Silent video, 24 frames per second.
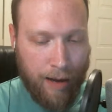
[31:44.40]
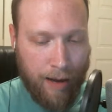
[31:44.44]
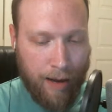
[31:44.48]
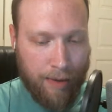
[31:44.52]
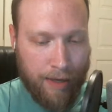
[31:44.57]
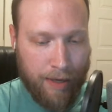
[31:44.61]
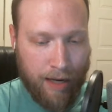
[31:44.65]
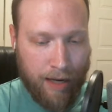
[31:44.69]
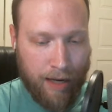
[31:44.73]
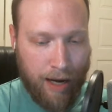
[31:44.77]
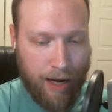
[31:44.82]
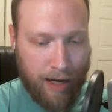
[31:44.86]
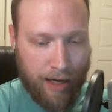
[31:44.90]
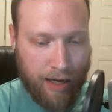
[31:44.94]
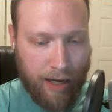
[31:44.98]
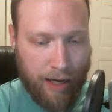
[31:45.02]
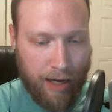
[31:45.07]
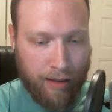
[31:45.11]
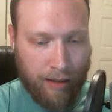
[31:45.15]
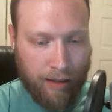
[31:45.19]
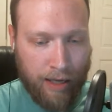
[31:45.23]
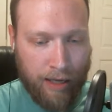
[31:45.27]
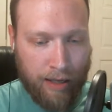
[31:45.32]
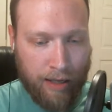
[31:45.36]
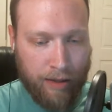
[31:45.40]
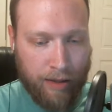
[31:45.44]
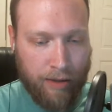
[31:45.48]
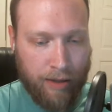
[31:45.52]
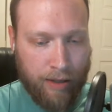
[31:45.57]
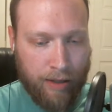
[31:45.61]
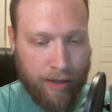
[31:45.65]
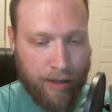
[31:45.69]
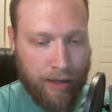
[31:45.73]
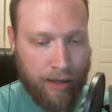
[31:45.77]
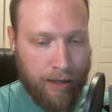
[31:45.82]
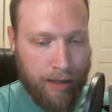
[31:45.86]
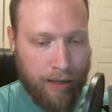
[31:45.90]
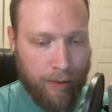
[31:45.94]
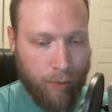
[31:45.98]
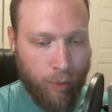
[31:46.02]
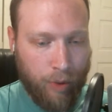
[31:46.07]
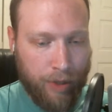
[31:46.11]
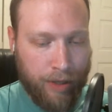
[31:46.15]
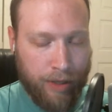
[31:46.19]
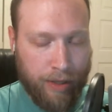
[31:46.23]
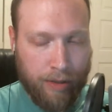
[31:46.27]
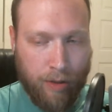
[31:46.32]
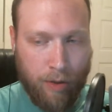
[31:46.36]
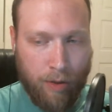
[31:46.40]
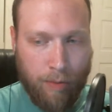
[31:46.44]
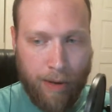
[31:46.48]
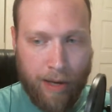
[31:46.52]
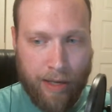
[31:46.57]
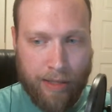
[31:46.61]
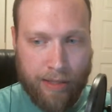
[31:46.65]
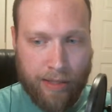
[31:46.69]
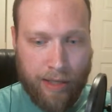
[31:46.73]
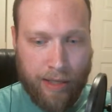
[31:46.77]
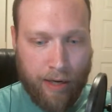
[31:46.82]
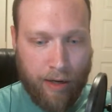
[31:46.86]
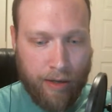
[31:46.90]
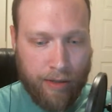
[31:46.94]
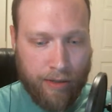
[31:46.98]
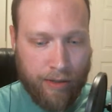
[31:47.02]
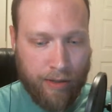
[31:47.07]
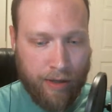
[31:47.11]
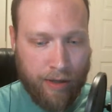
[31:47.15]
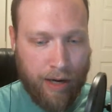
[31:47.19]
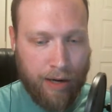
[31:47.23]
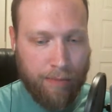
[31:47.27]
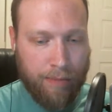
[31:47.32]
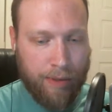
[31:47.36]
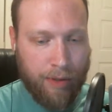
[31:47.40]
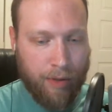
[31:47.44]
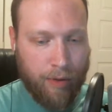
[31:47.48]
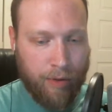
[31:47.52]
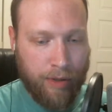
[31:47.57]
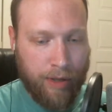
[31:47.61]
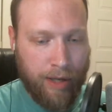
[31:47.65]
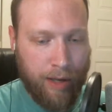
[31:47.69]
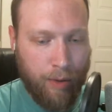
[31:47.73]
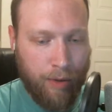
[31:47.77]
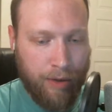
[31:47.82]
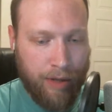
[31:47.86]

mean, I kind of like the Winnie Lopez character. I'd be okay with